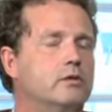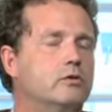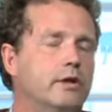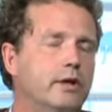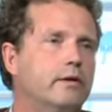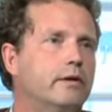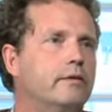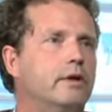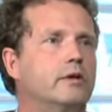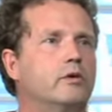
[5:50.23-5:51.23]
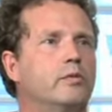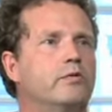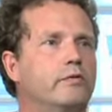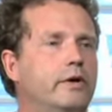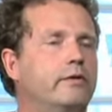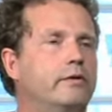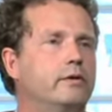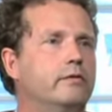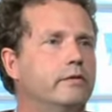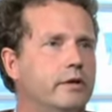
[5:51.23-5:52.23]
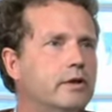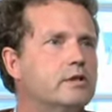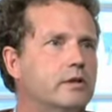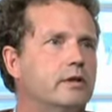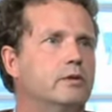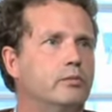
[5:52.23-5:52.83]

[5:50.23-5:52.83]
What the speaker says: And together I think it could be a very, very exciting